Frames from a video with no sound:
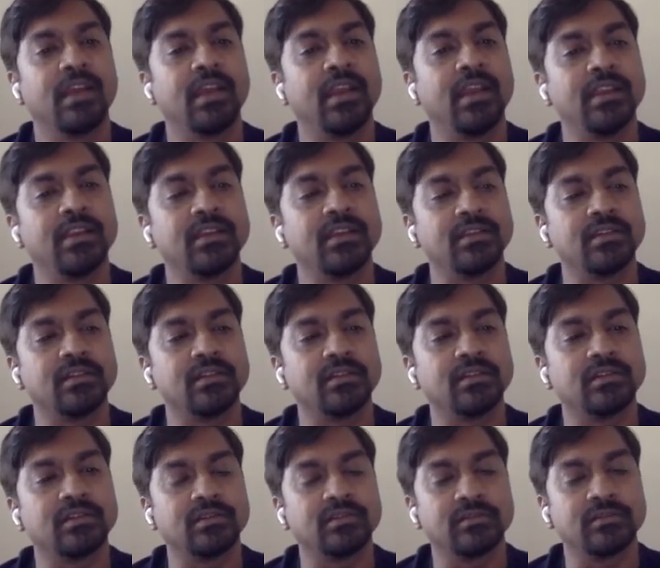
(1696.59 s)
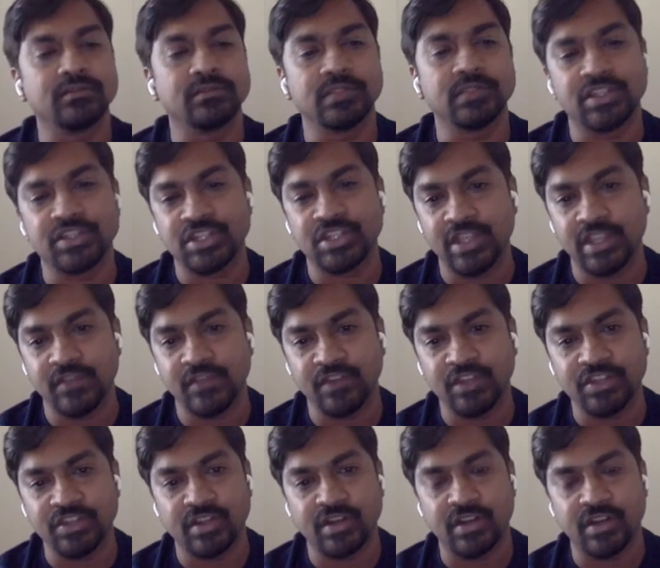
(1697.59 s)
And uh, the GA
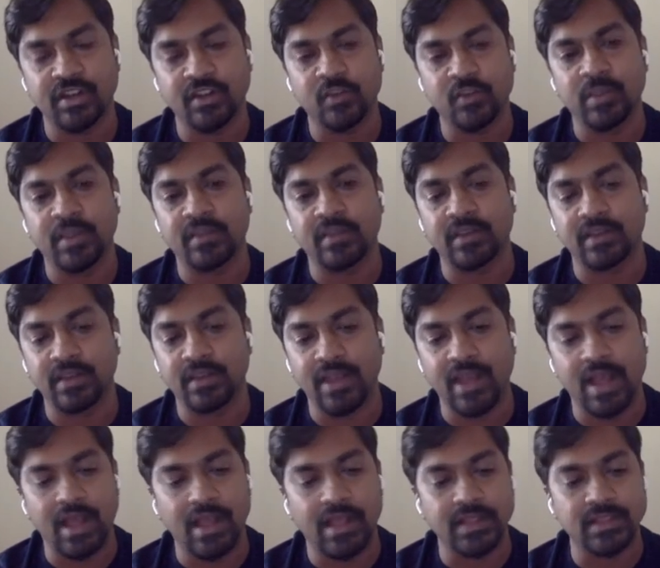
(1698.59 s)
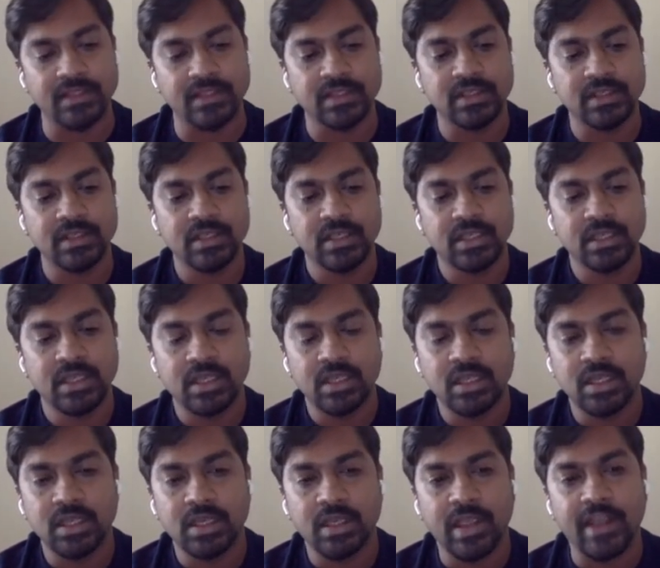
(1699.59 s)
feature release basically has
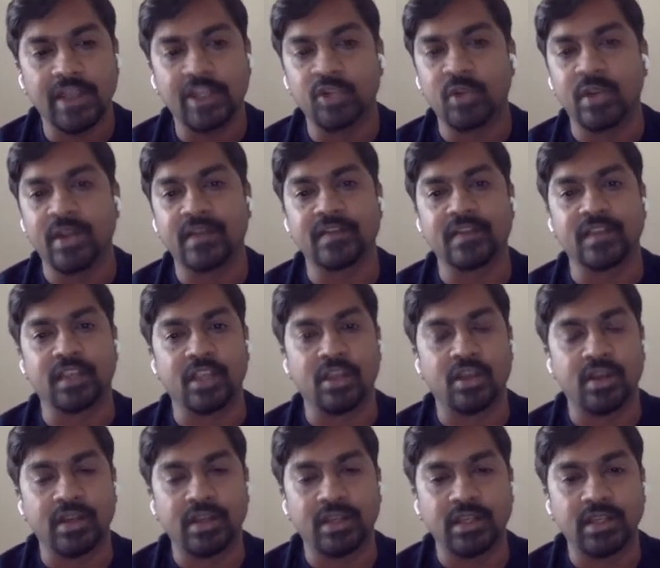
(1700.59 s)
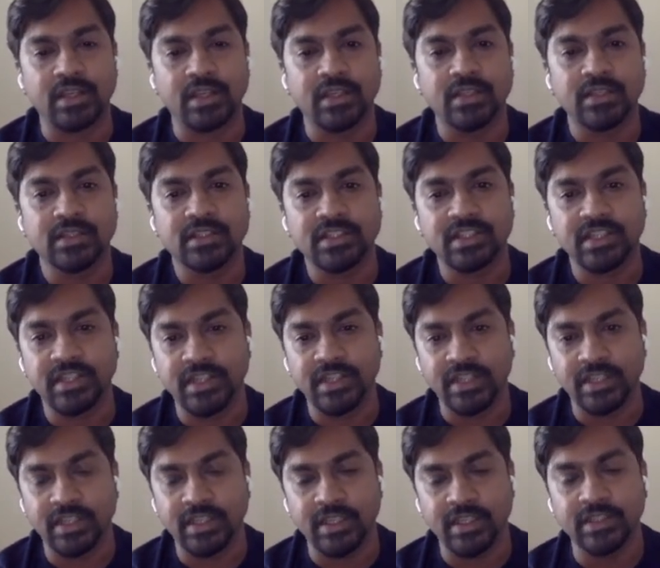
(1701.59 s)
end-to-end security,
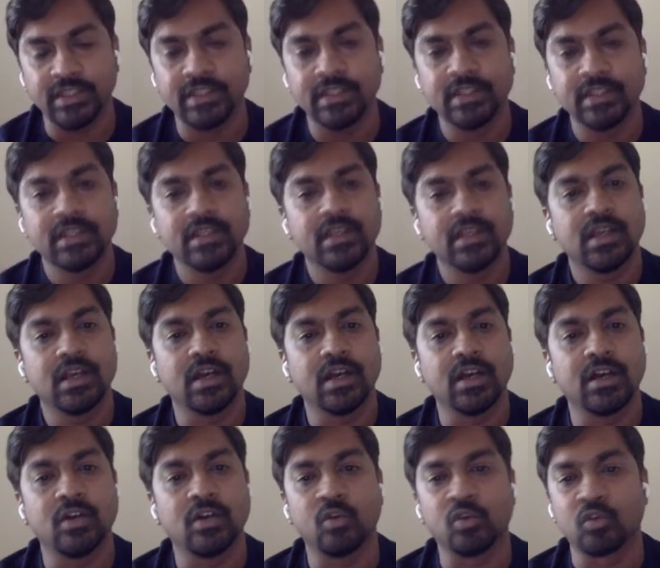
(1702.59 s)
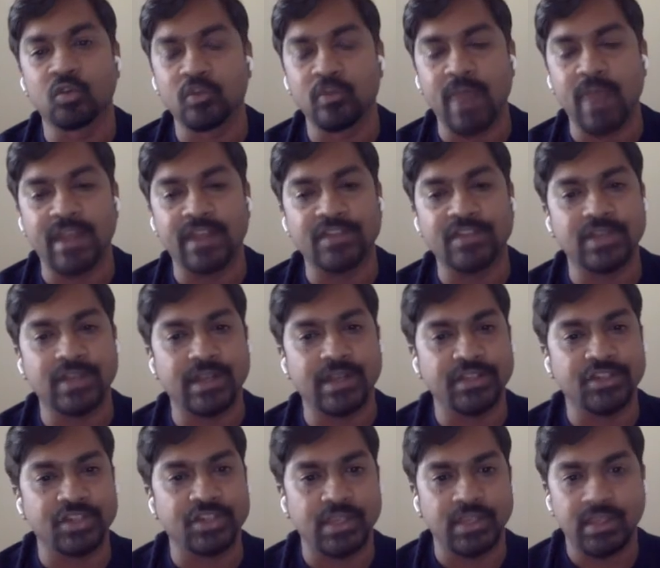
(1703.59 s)
TDE, uh, Ozone Manager
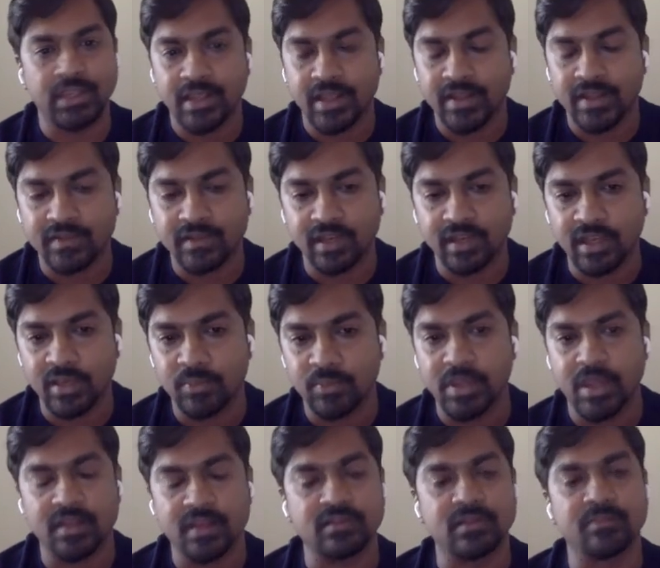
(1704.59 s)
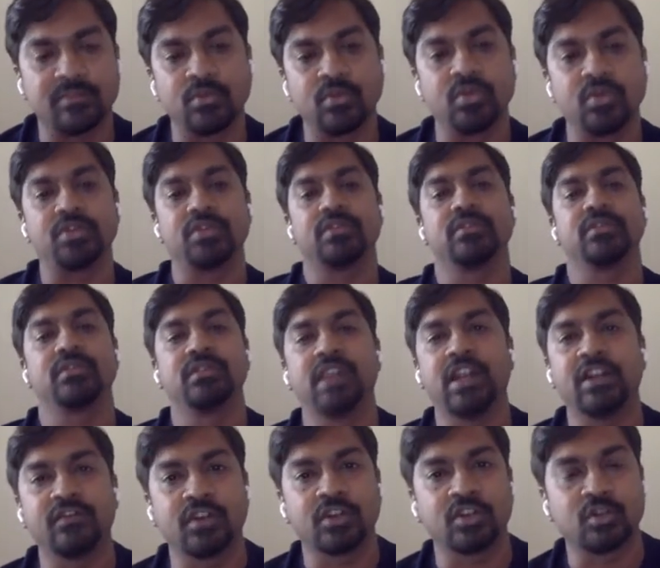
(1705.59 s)
HA, S3 API support,
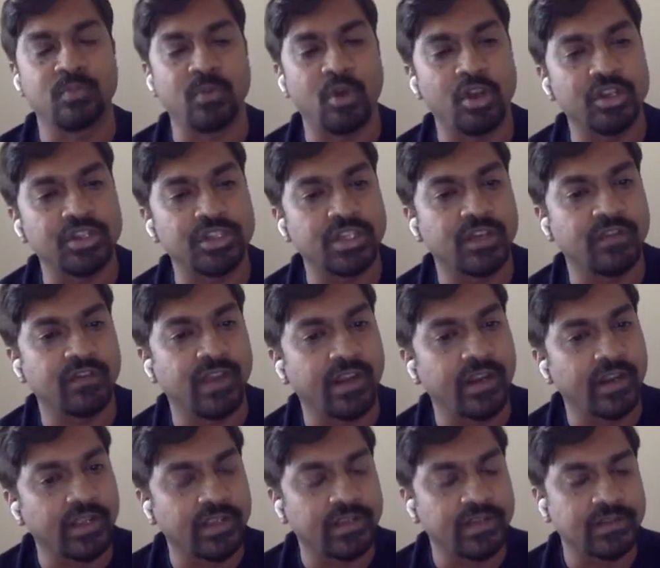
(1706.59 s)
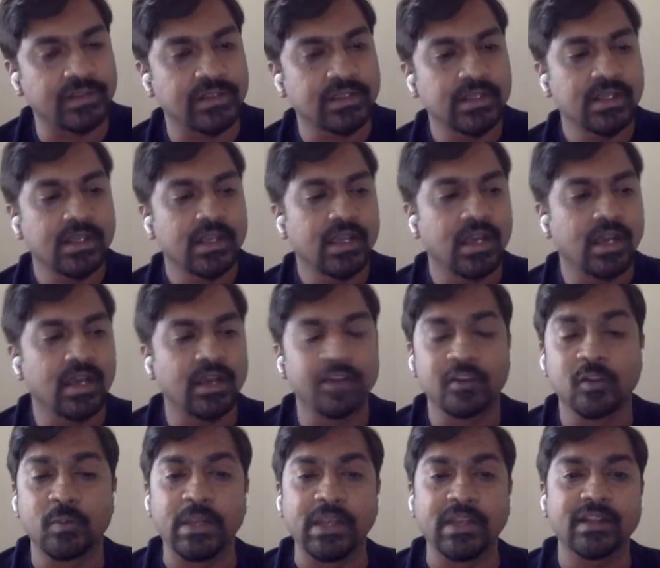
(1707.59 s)
network topology awareness.
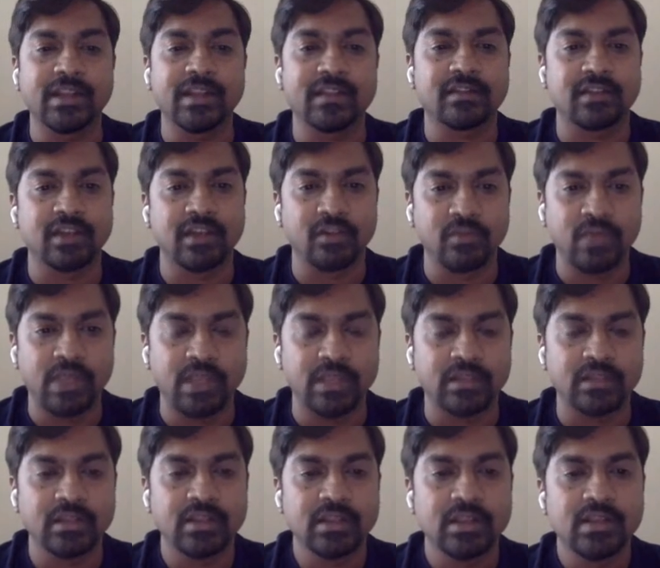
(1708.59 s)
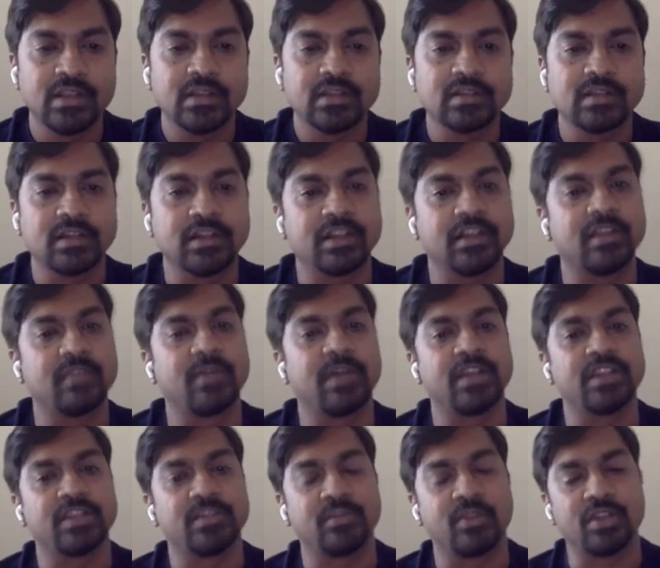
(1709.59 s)
it's been tested with certain
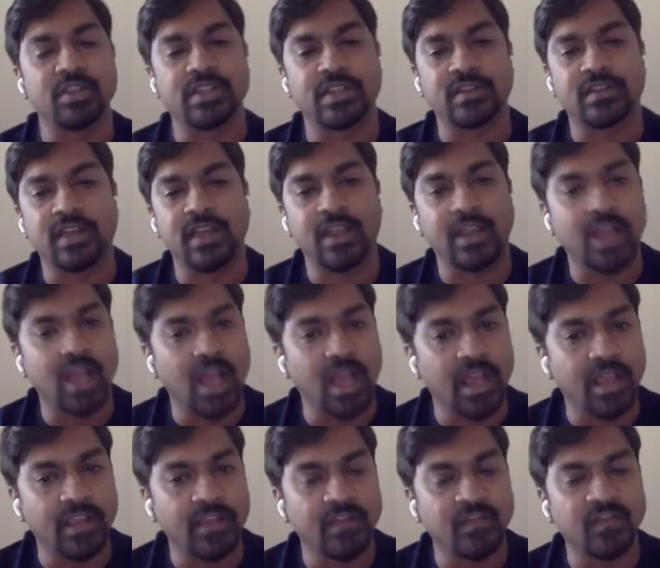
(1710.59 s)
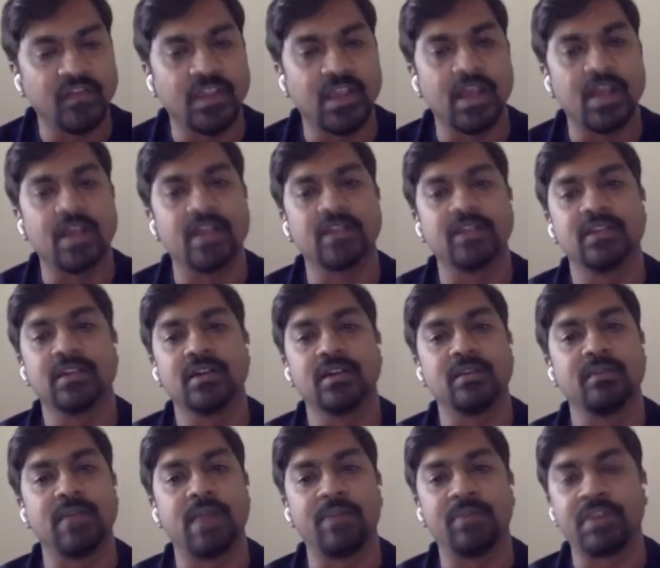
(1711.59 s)
Apache projects like Hive, Yarn,
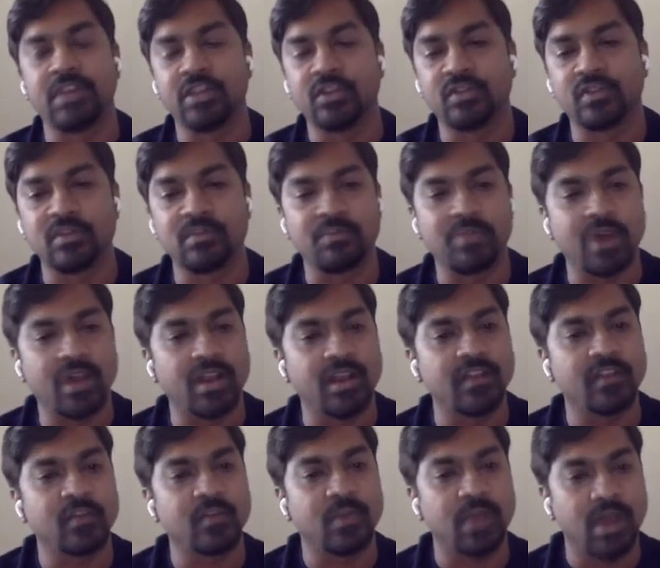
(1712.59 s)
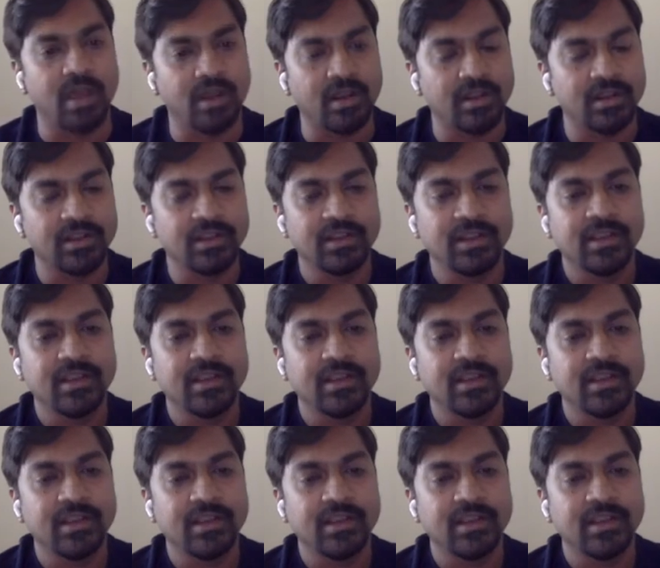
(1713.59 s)
uh, MapReduce, Impala, and Spark.